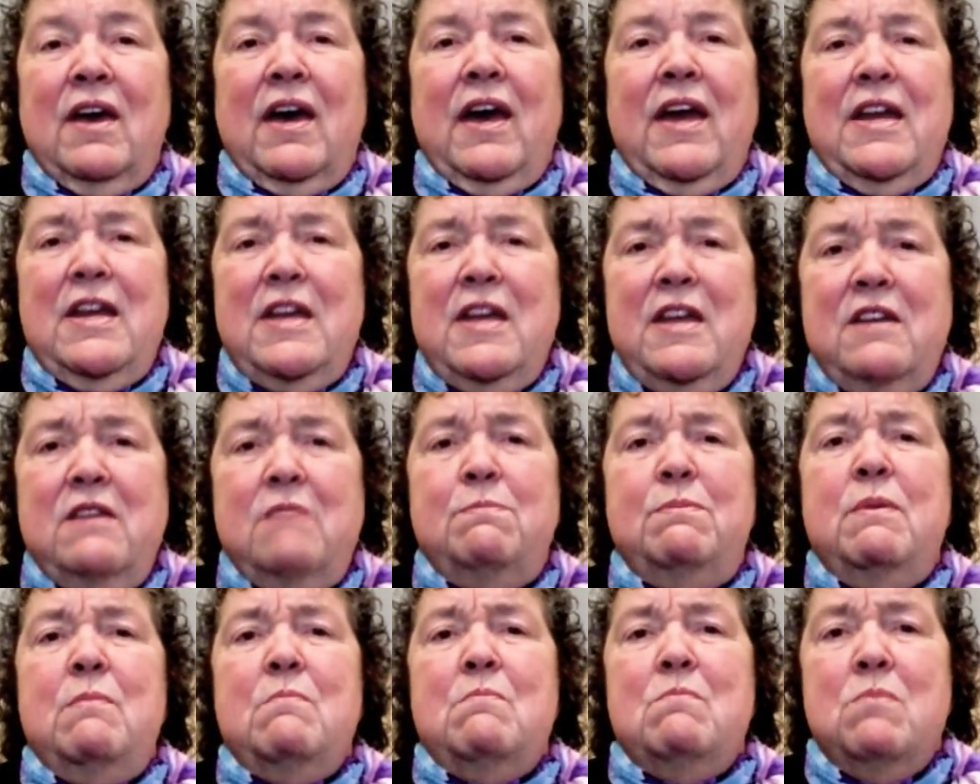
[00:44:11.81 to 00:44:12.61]
I need to
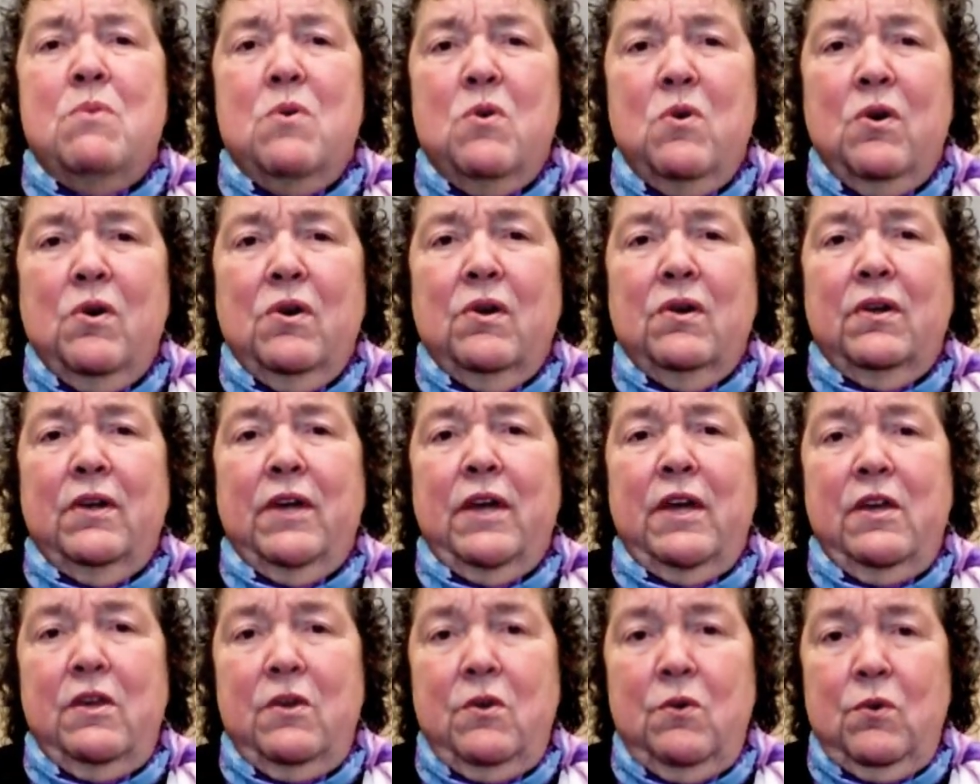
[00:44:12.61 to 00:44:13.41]
be more
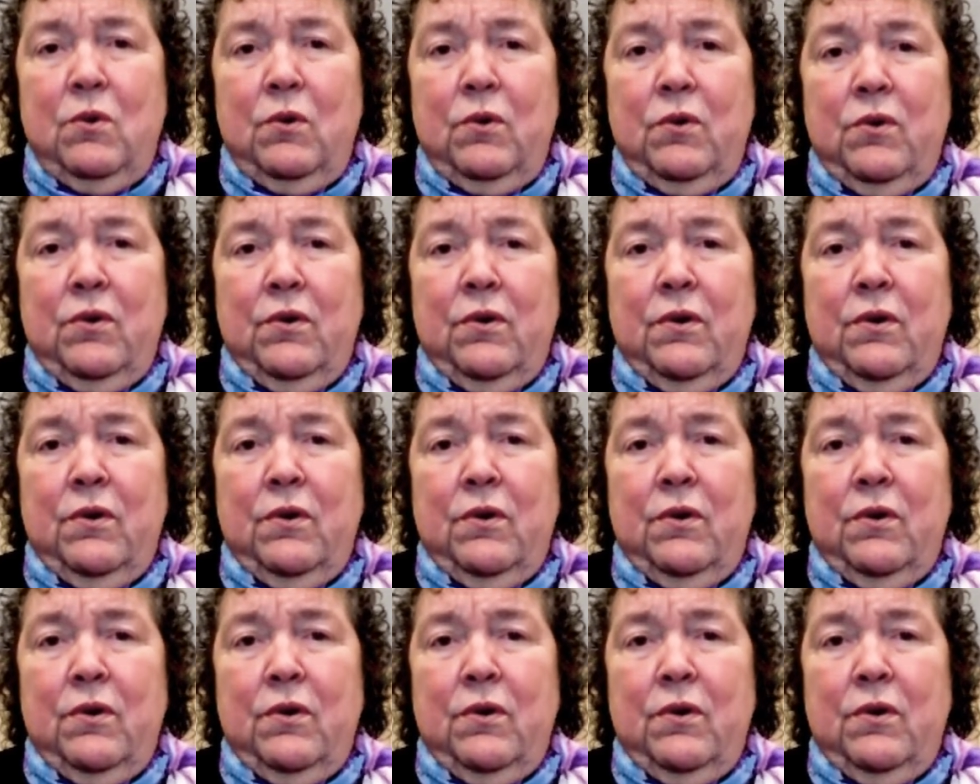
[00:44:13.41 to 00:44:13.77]
like you, Lord.